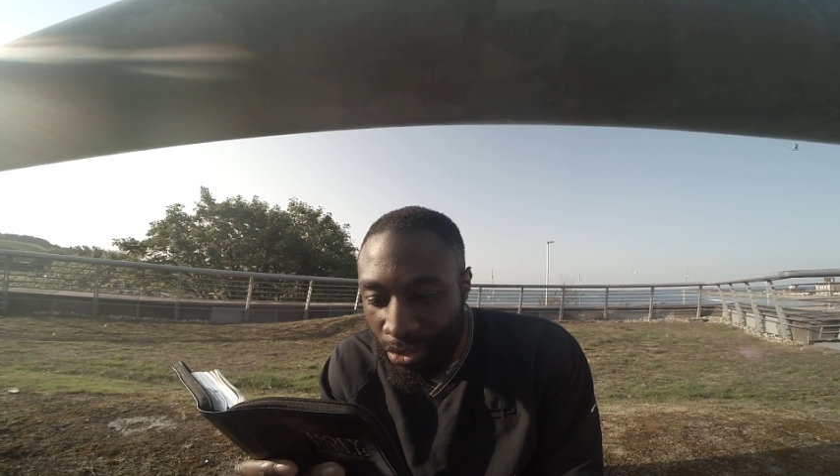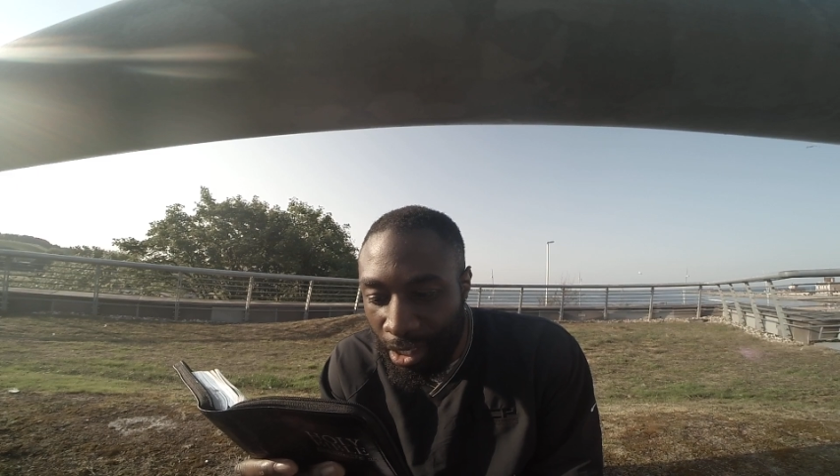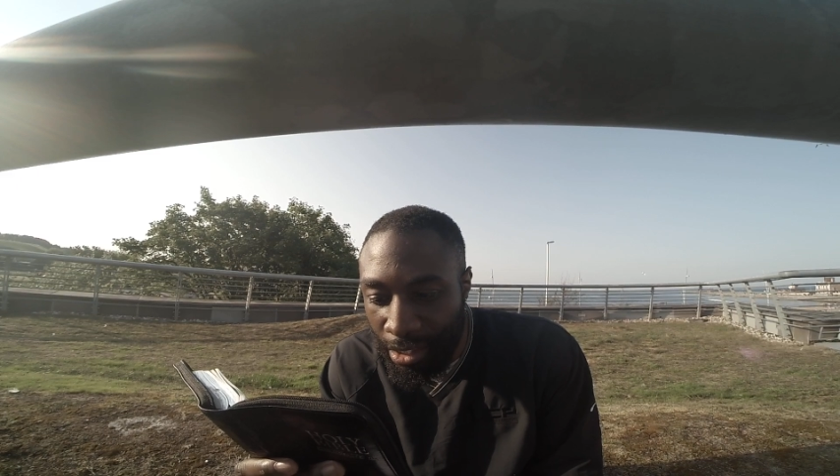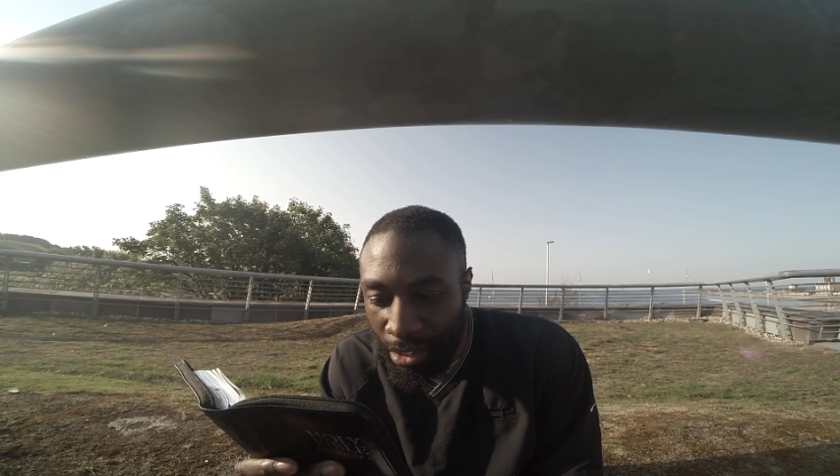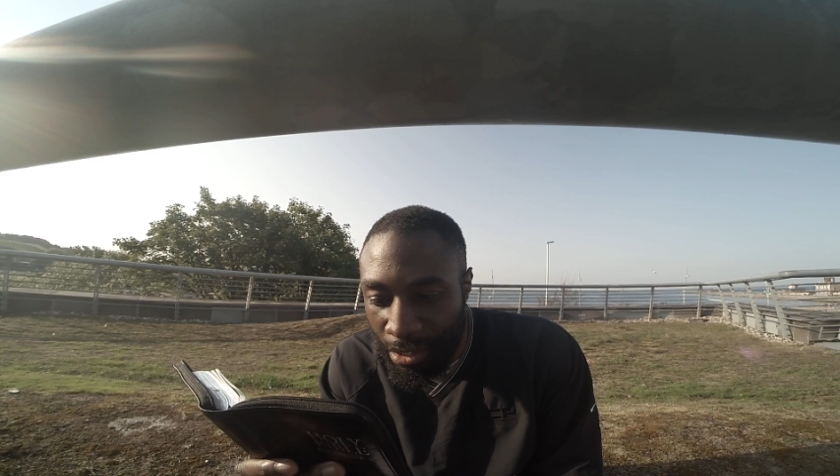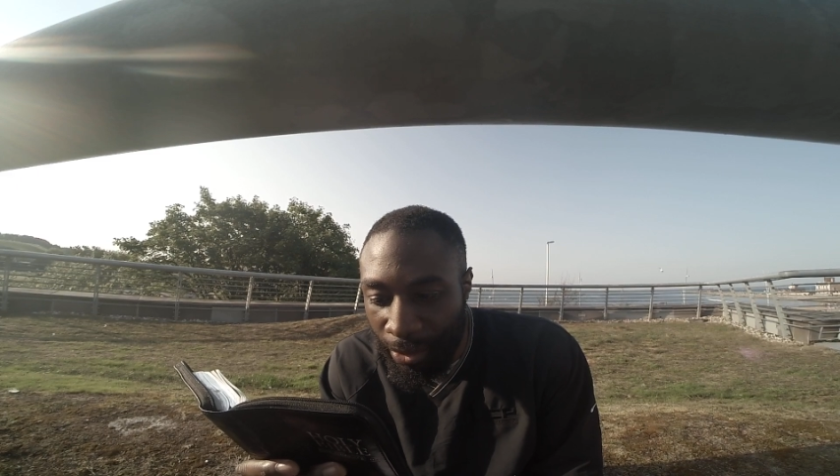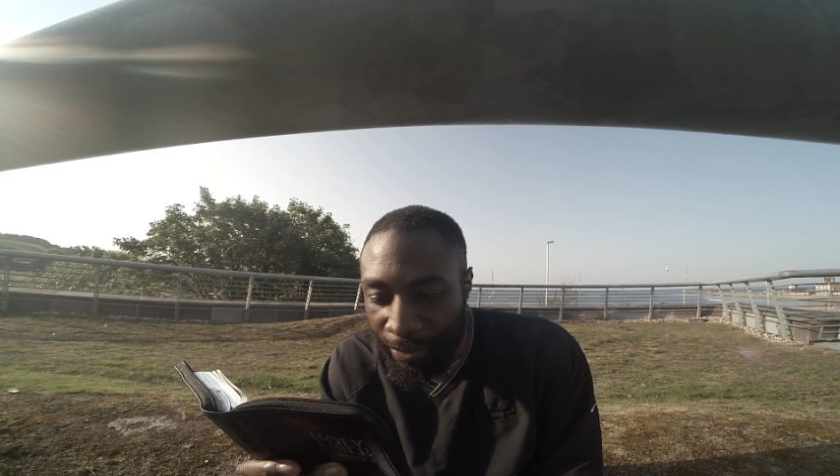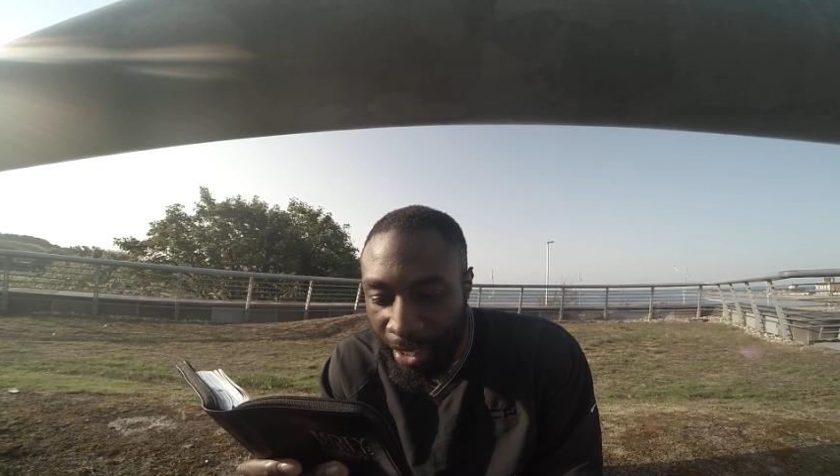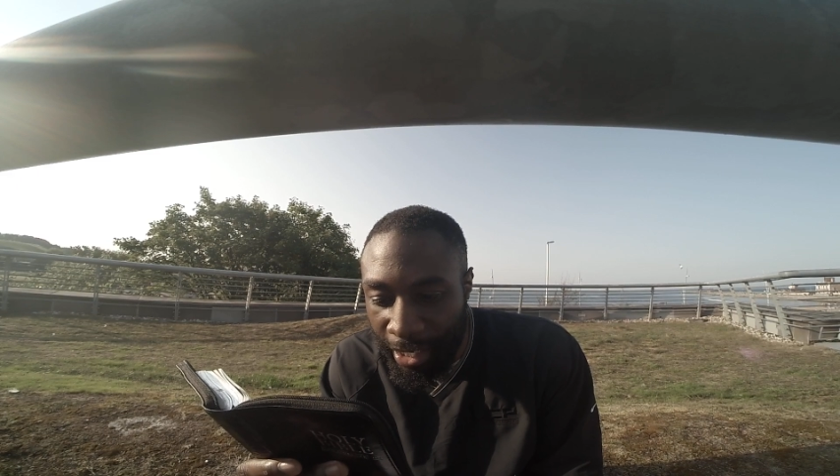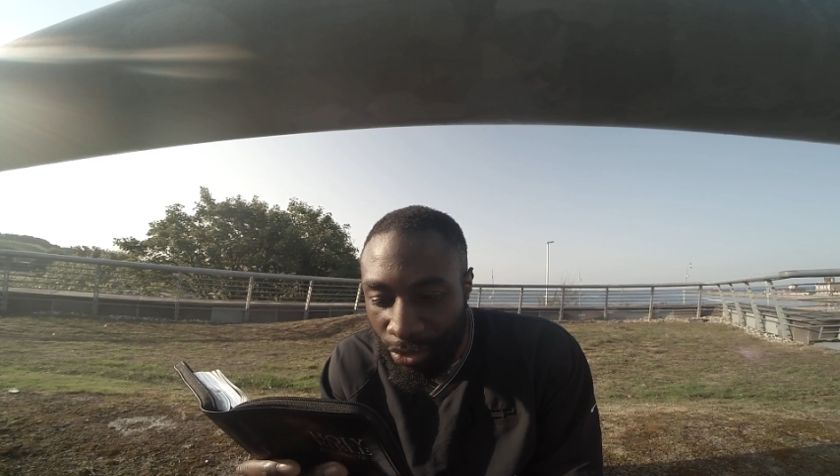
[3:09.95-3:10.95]
judges
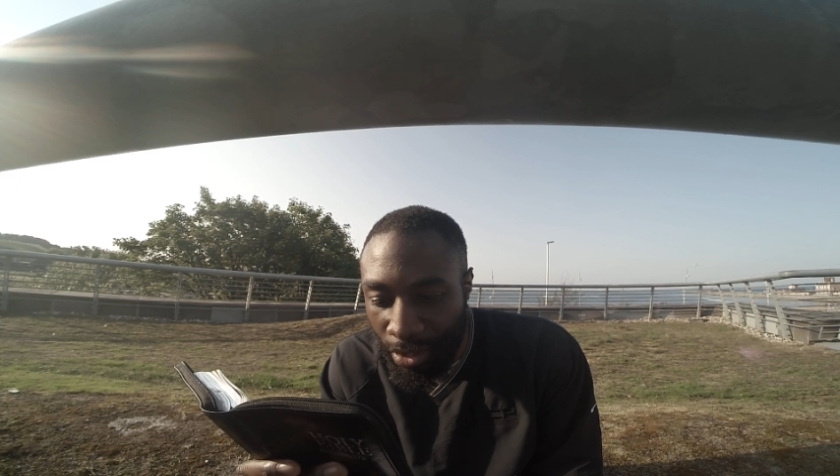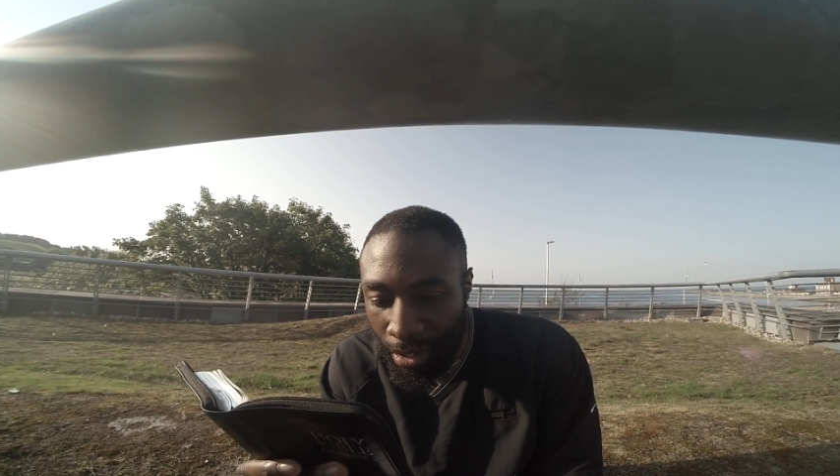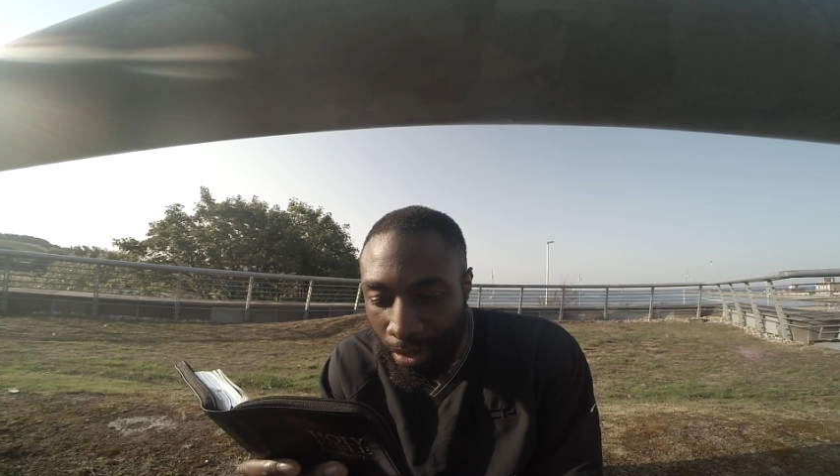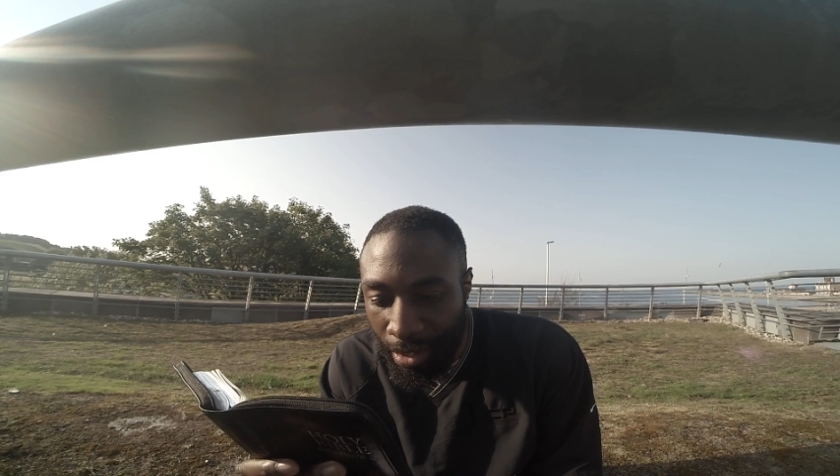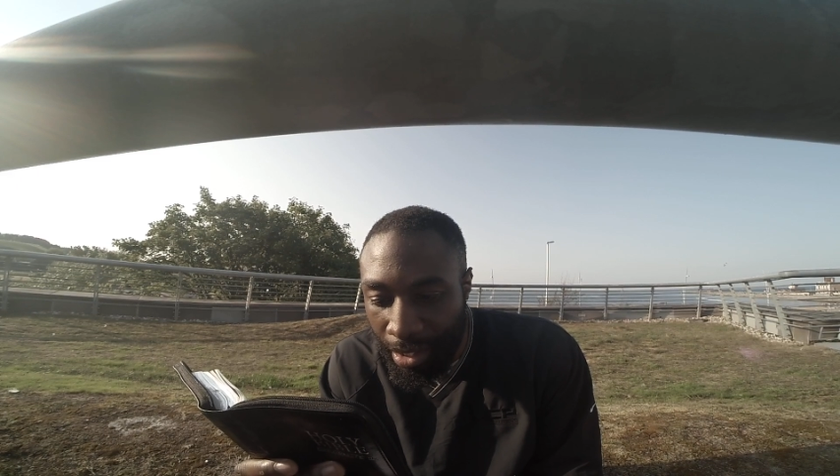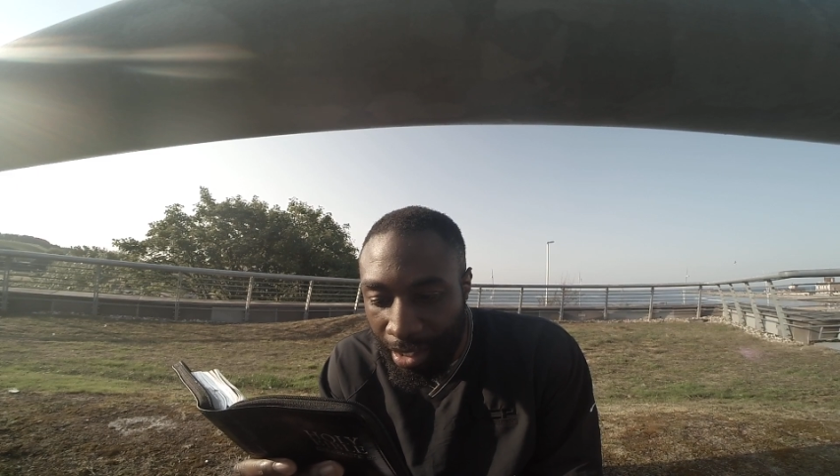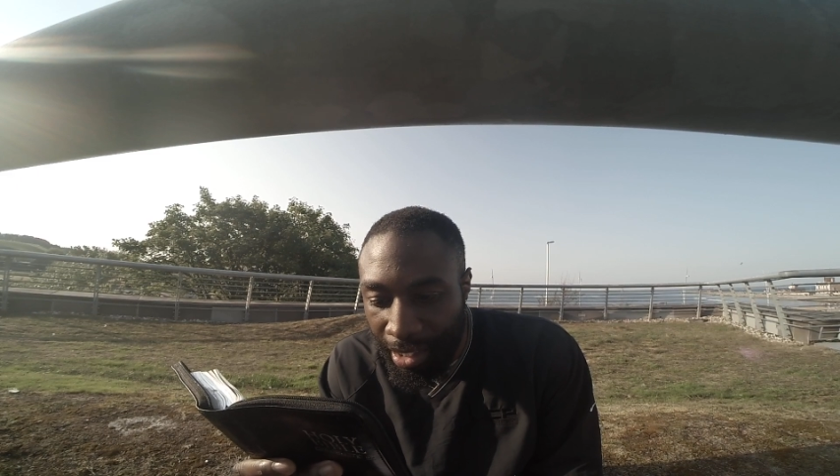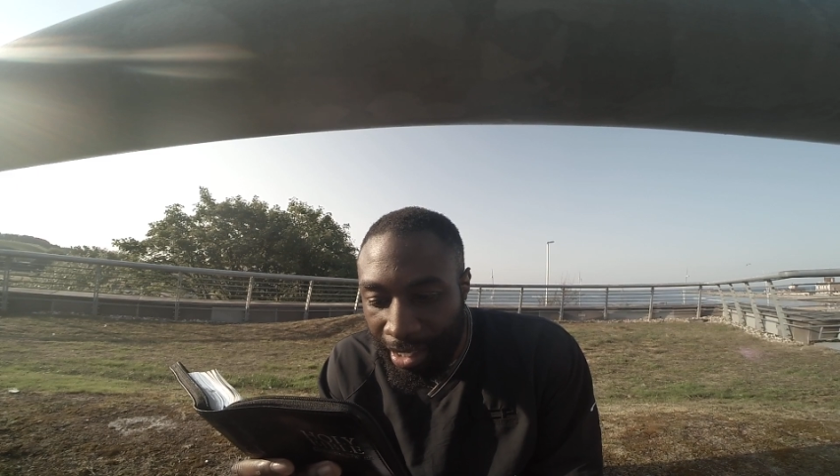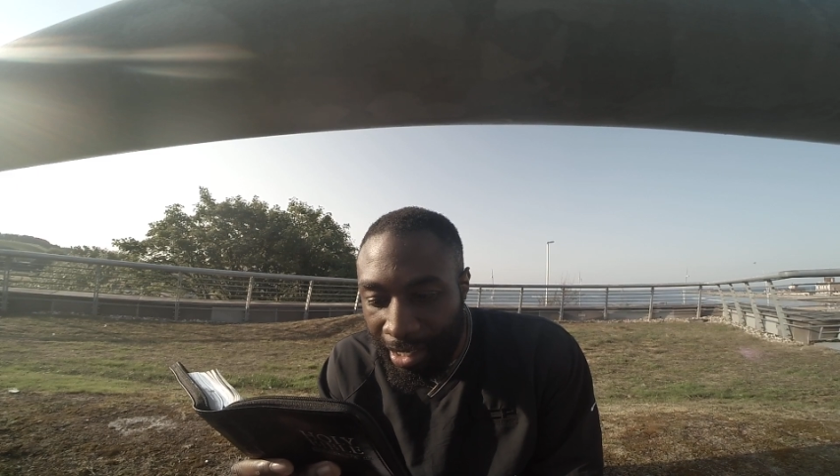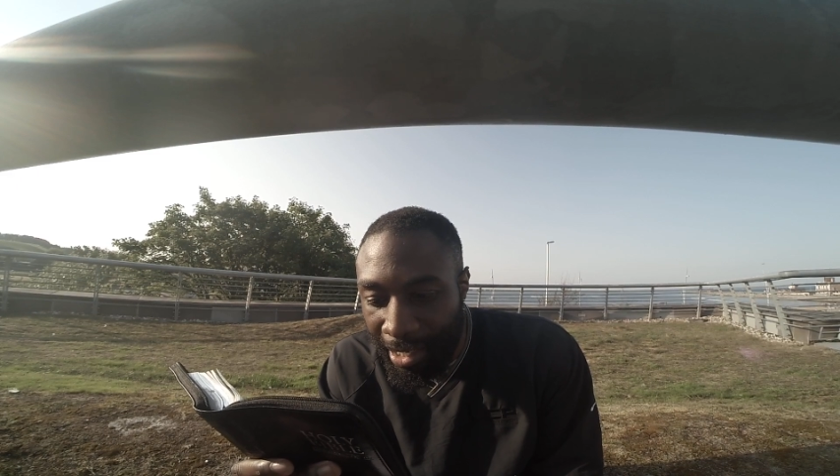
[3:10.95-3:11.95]
over Israel.
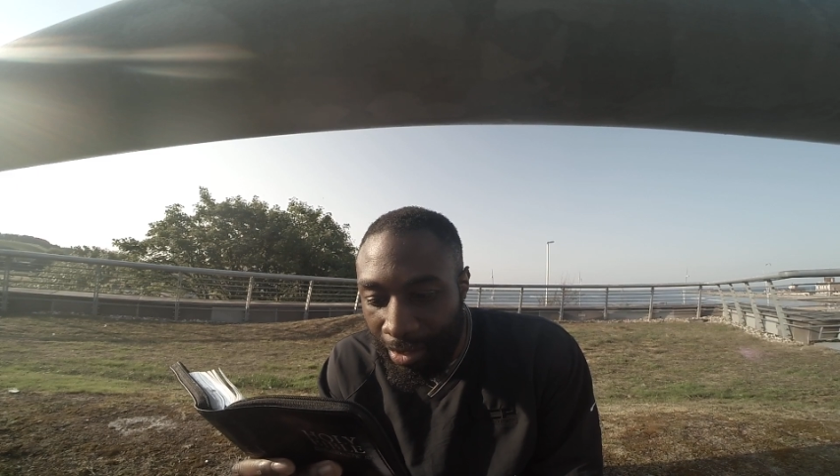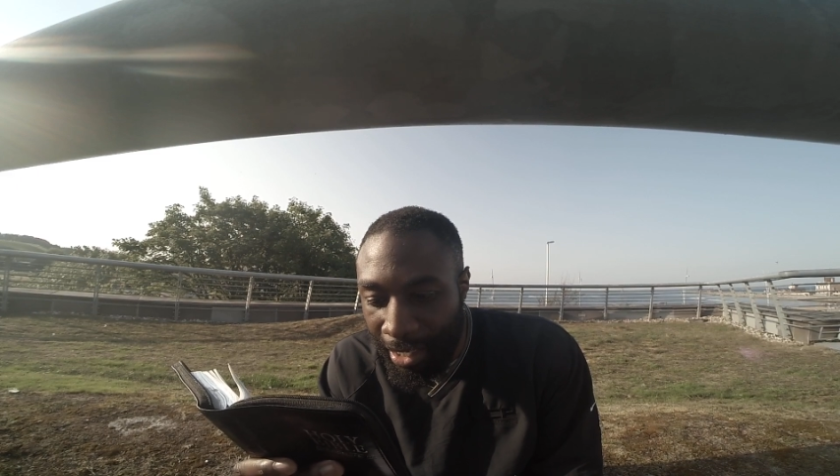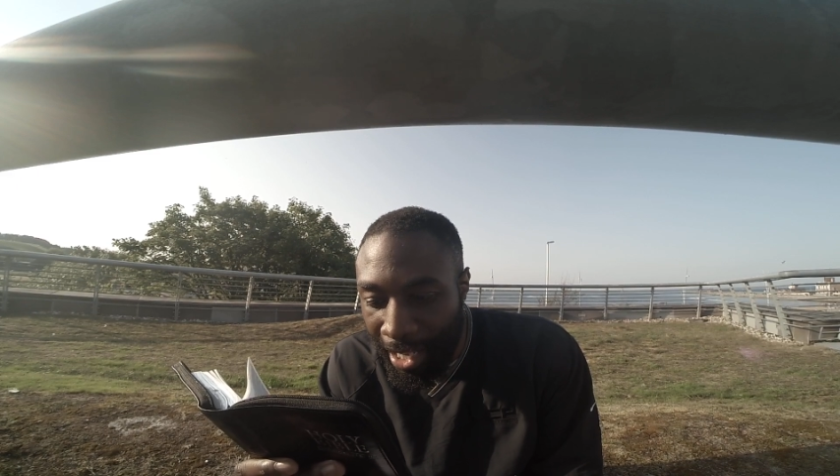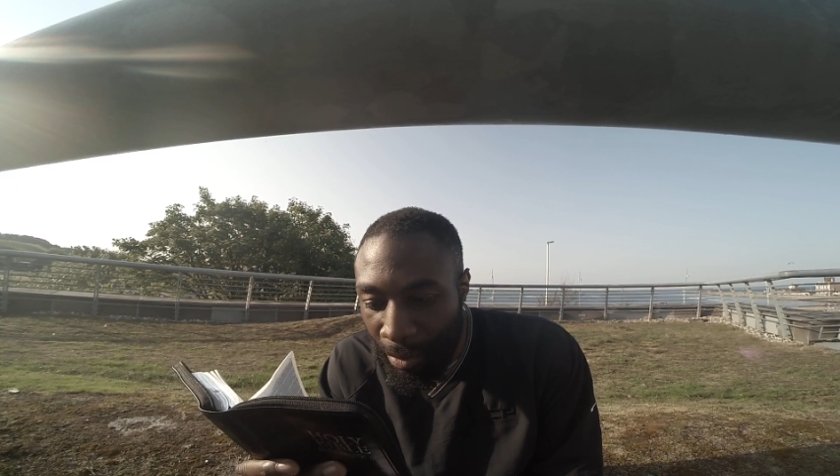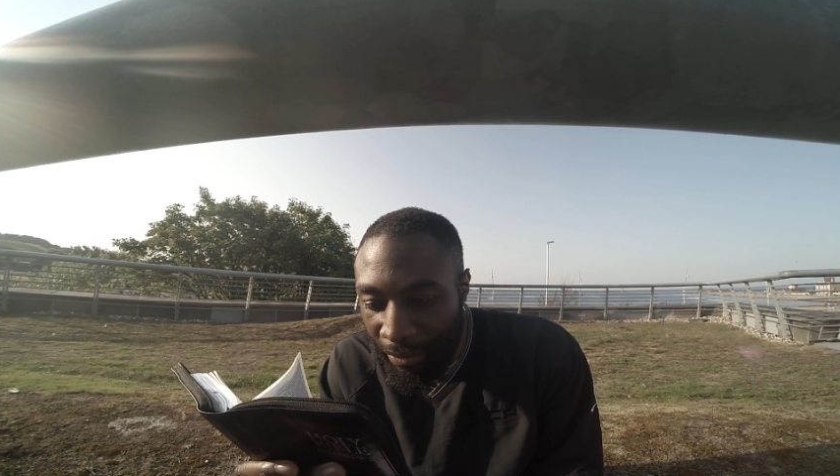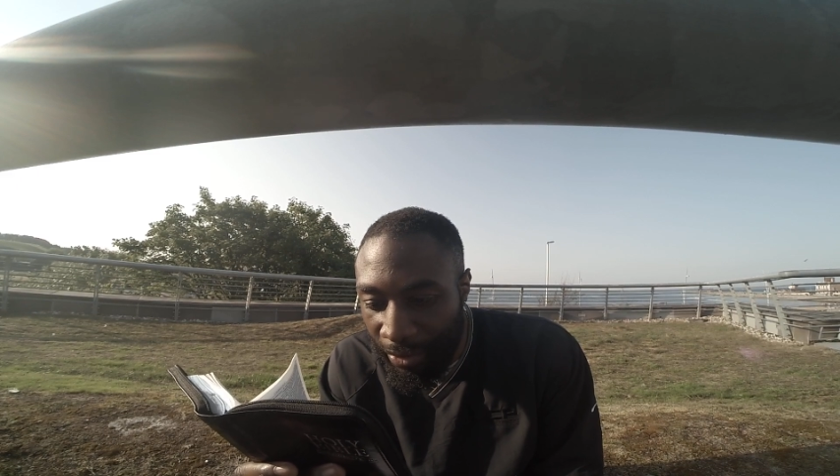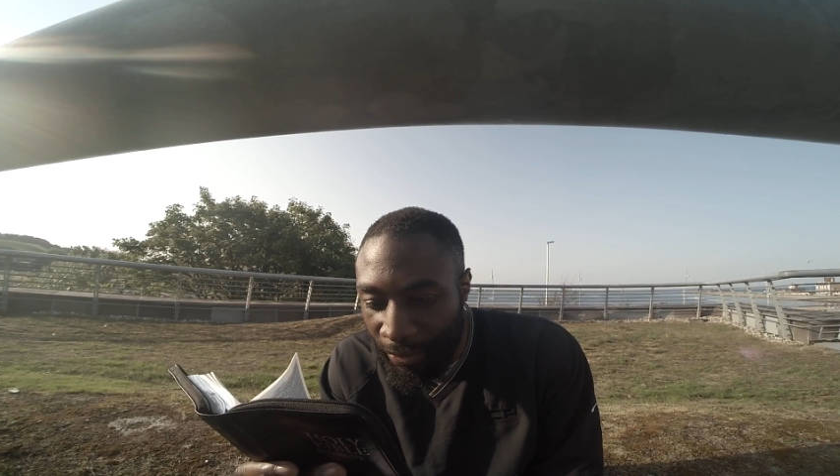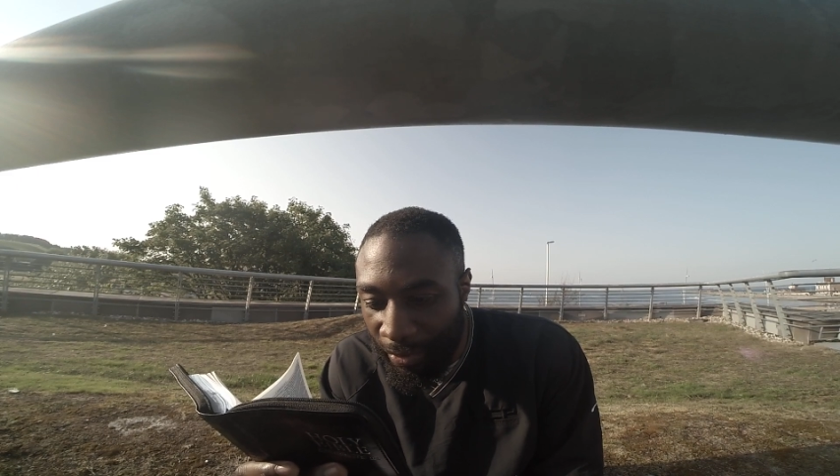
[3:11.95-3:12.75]
Now the name of his